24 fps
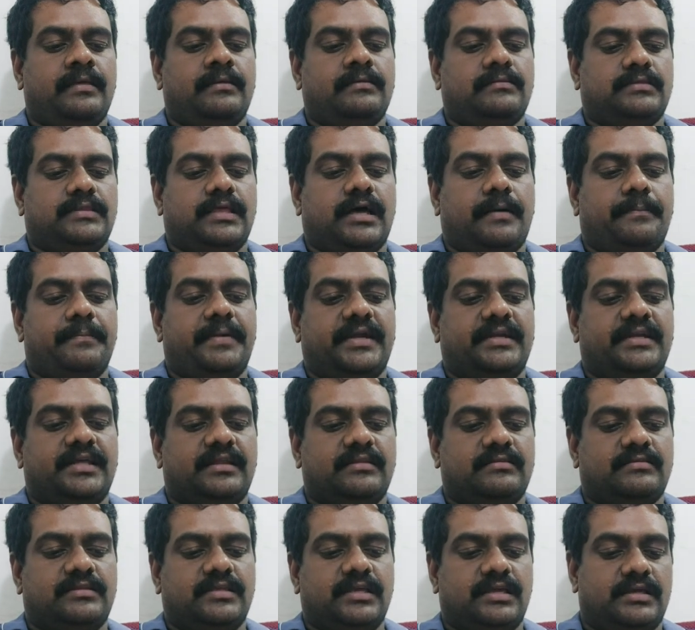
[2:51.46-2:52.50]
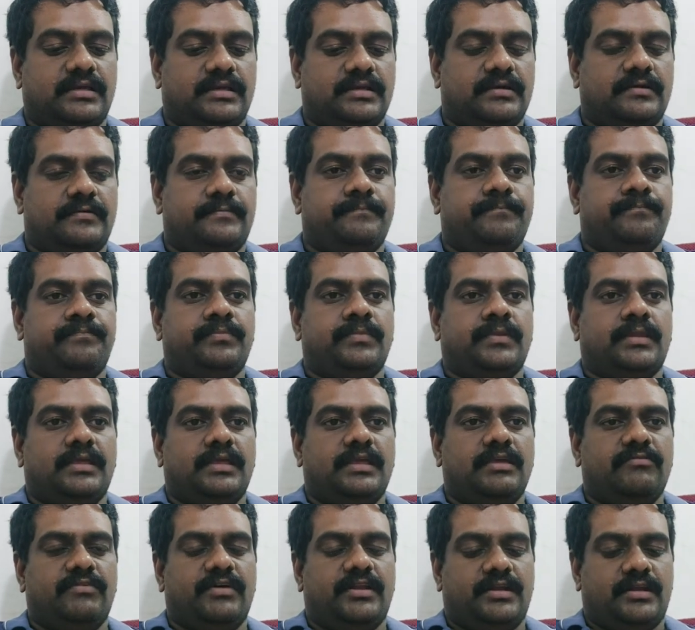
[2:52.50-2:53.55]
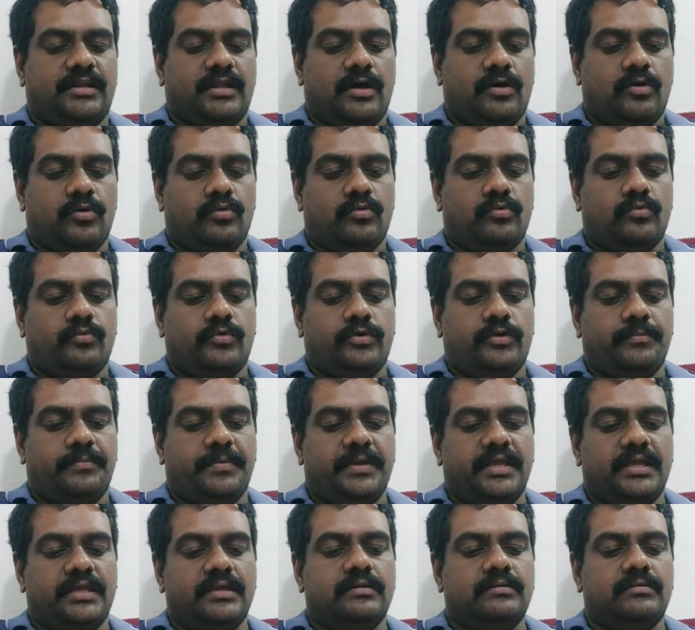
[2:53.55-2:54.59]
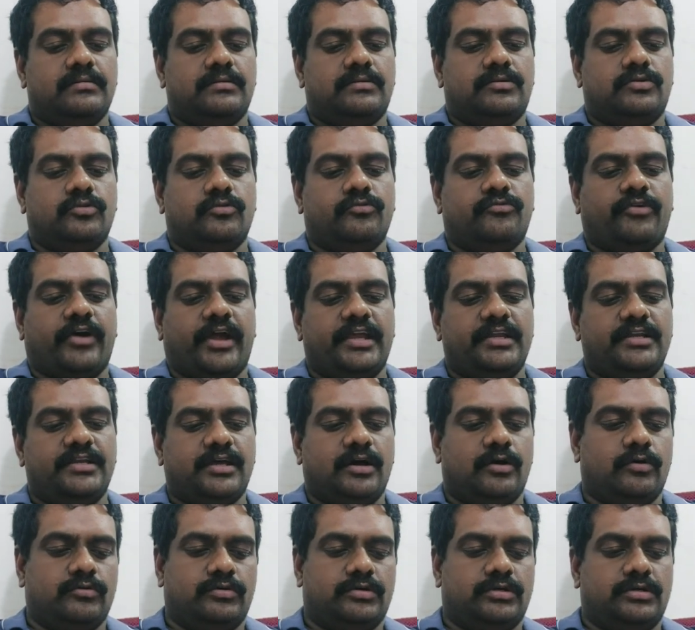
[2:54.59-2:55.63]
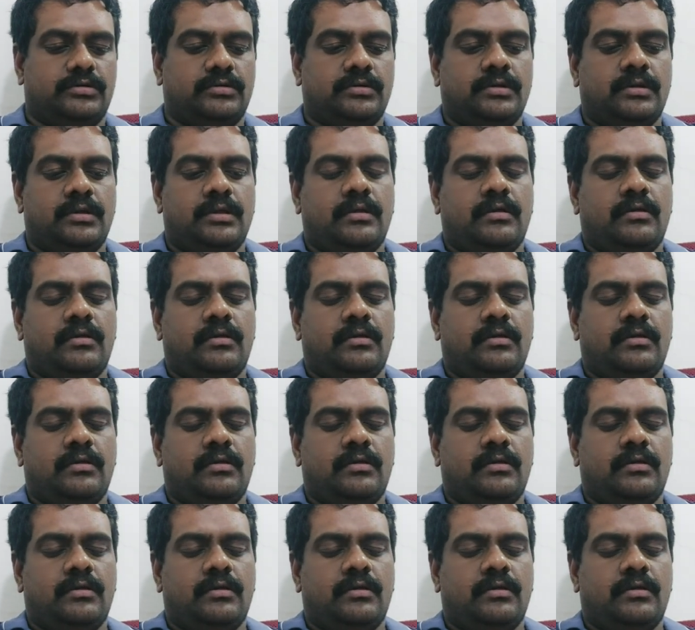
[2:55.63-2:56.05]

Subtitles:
the better thing even now would be to find out